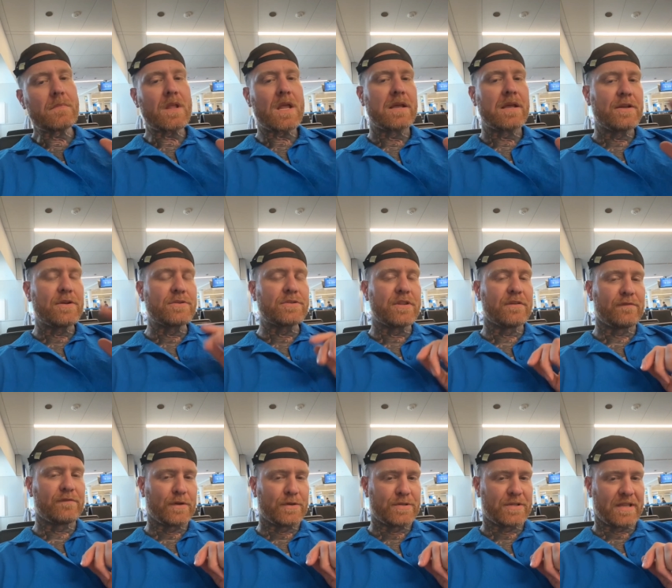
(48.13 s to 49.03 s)
here's the
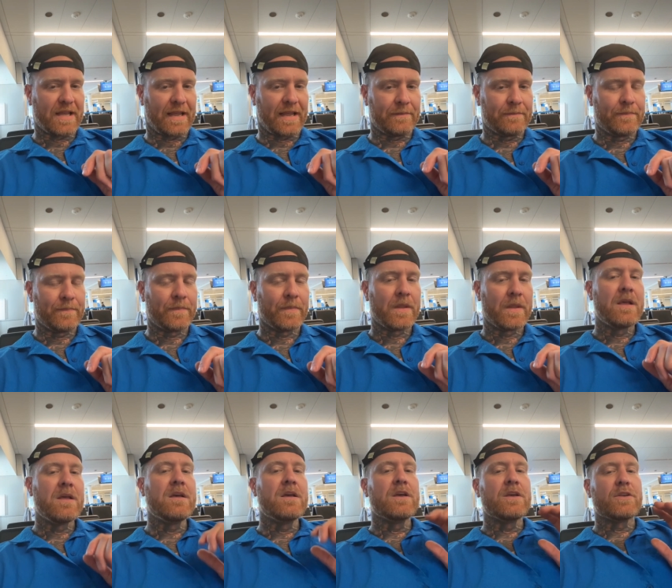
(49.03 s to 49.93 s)
first thing.
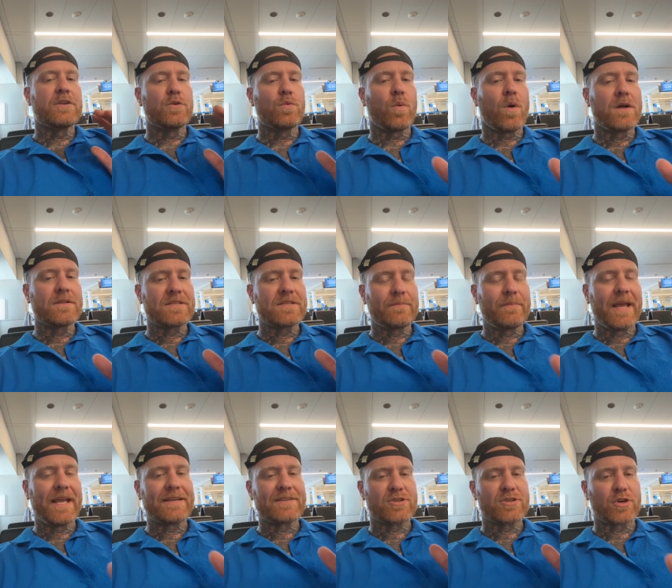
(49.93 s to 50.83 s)
You want to
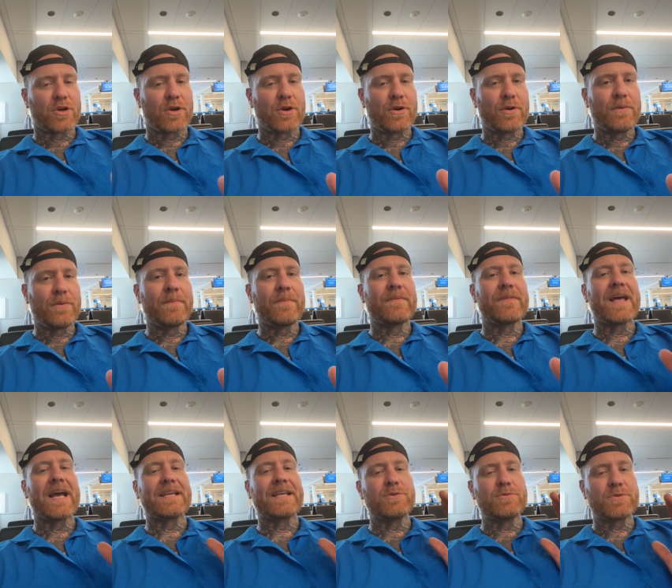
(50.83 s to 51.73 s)
make sure
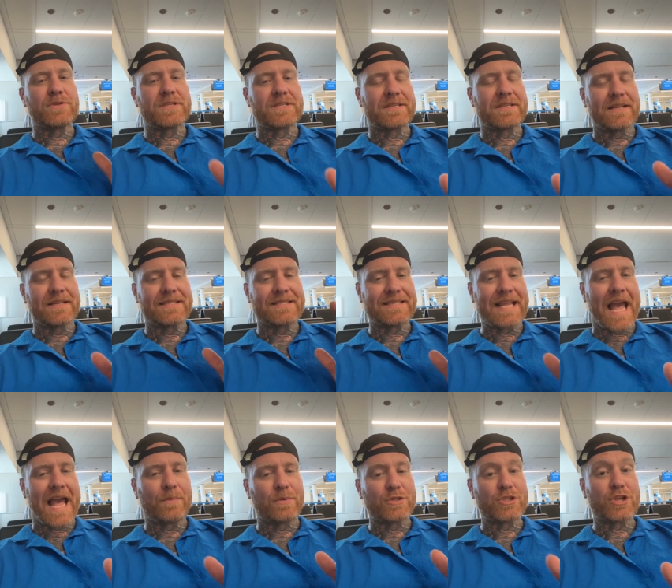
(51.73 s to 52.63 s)
that you
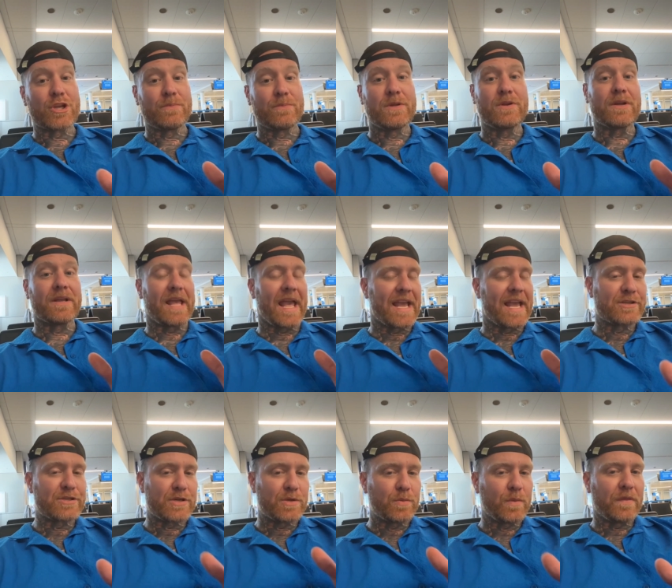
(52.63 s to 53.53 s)
establish
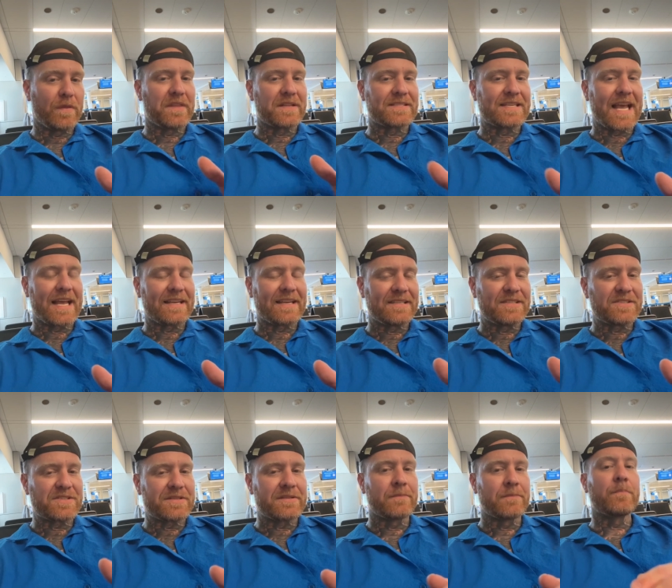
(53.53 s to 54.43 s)
communication with the
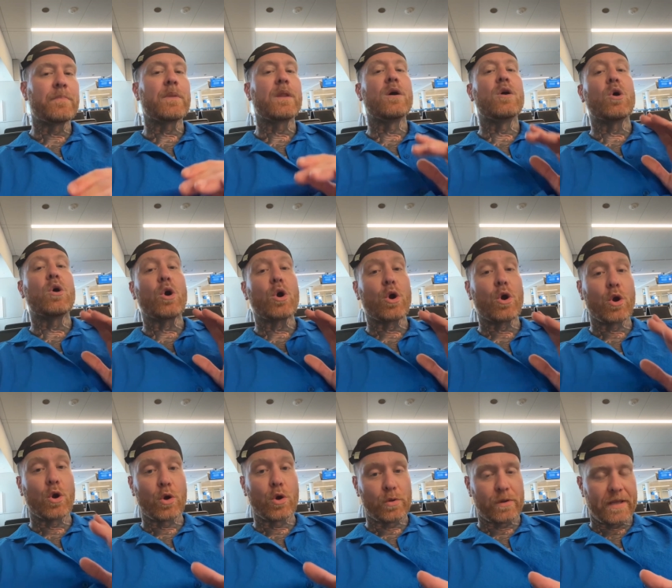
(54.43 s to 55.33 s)
tenants
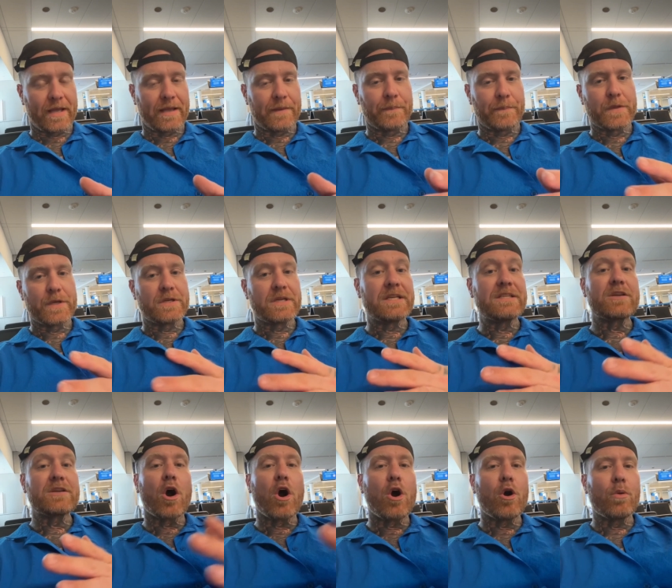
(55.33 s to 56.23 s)
early. You need
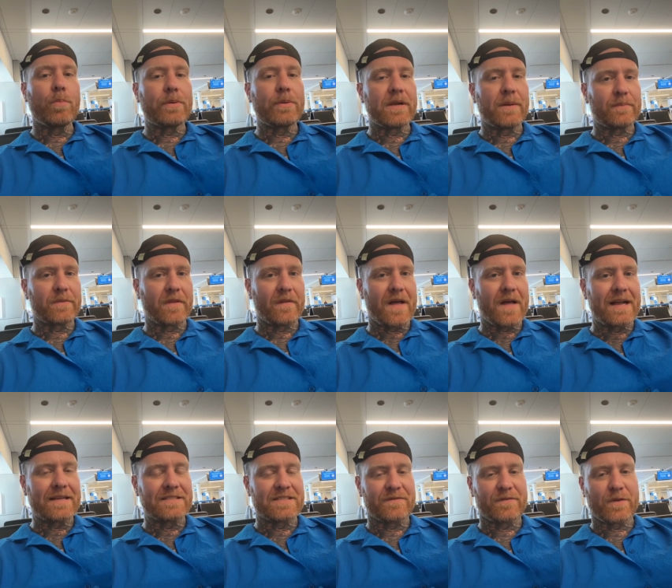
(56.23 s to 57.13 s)
to open up the
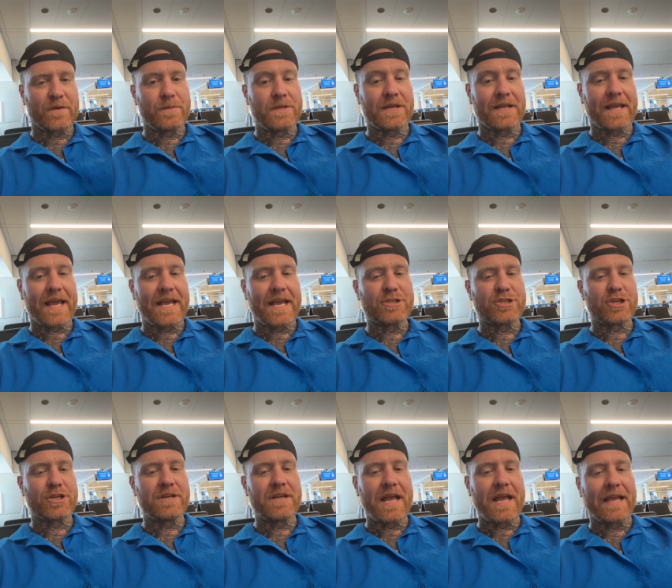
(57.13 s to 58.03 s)
lines of
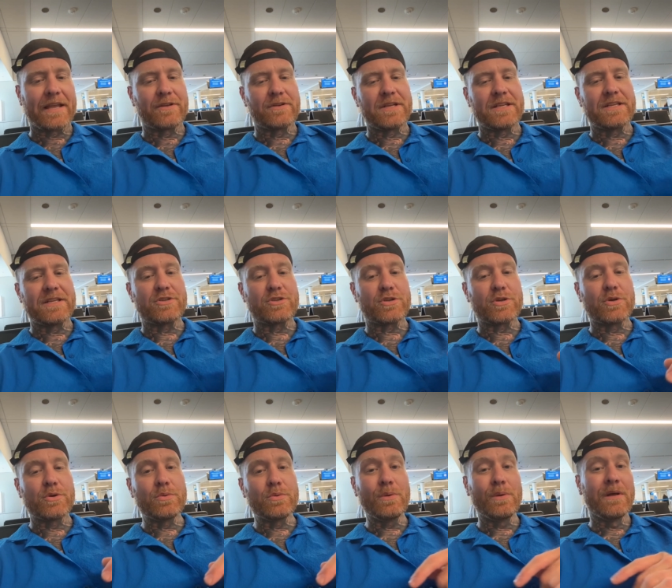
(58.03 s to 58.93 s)
communication, and you need to
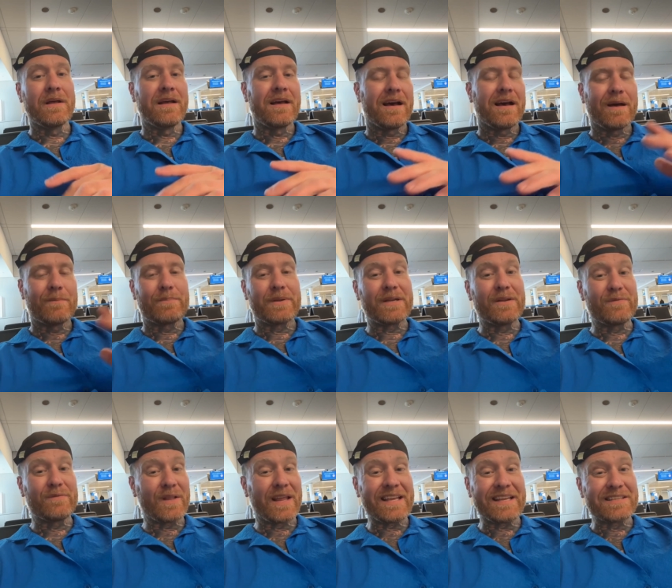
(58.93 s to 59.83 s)
do a bit
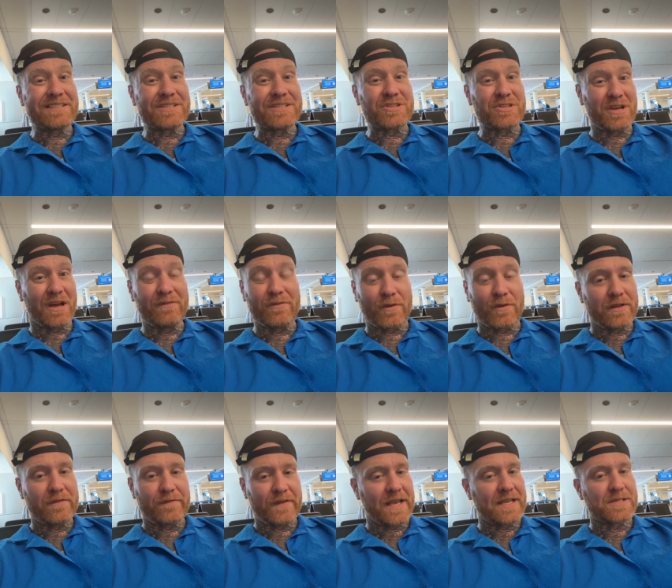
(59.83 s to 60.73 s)
of like a
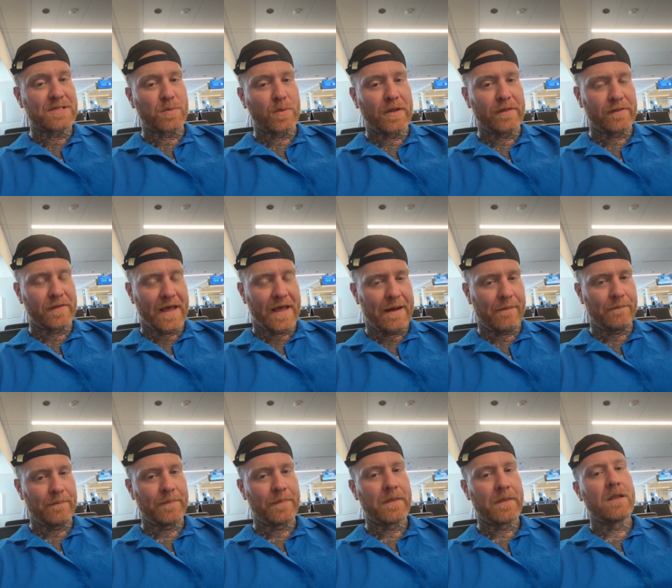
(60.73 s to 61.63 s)
discovery phase with them,
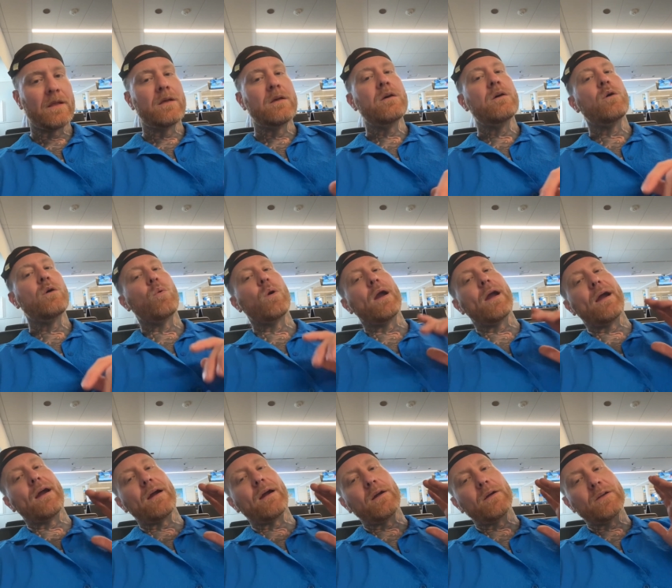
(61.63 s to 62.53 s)

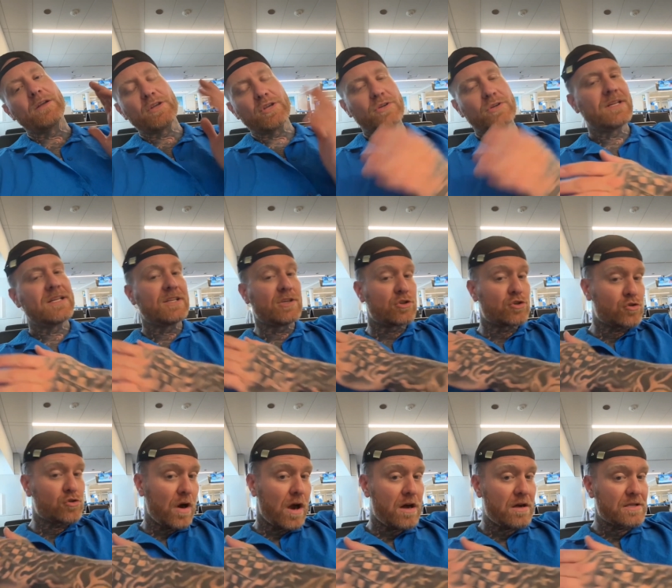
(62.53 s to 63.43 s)
where you need to
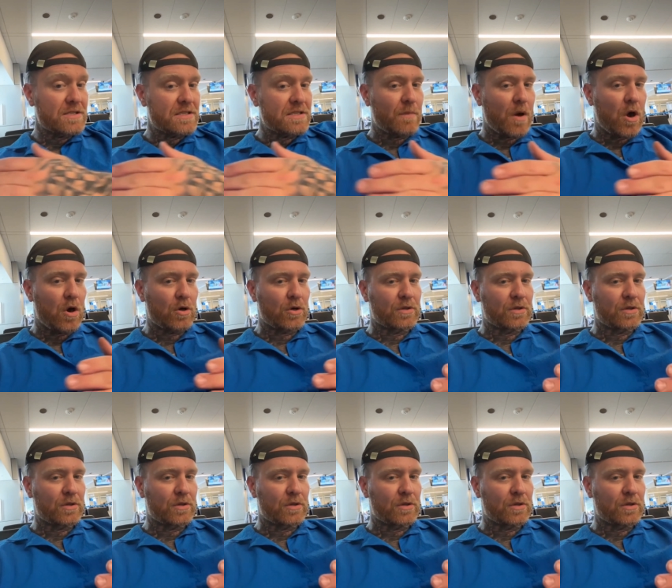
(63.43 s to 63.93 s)
draw some hard